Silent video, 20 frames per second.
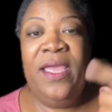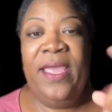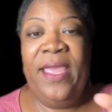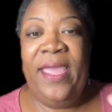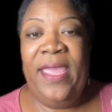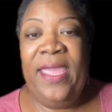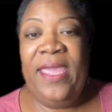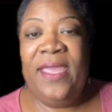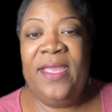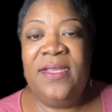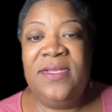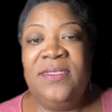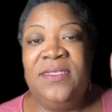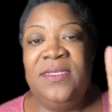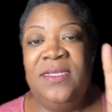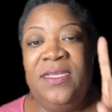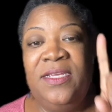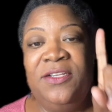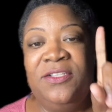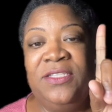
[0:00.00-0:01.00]
And
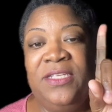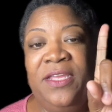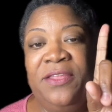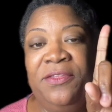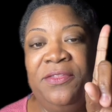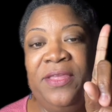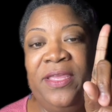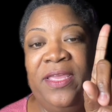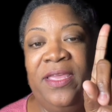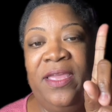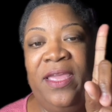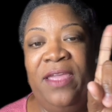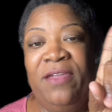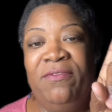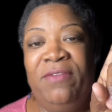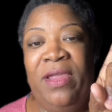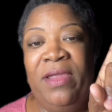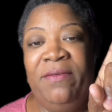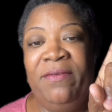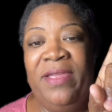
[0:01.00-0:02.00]
here's the other thing, a
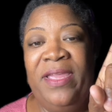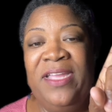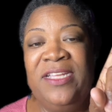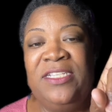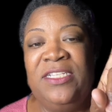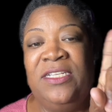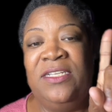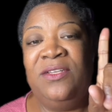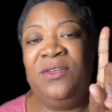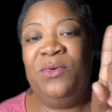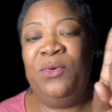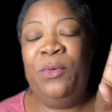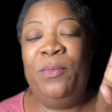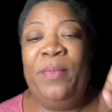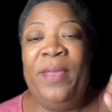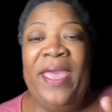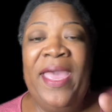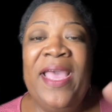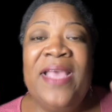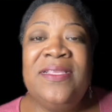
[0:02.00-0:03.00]
recreation or
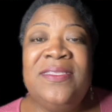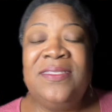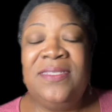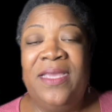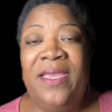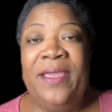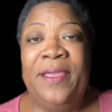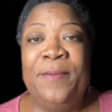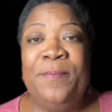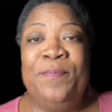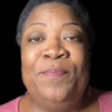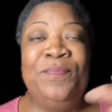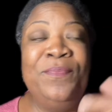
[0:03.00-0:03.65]
pastime.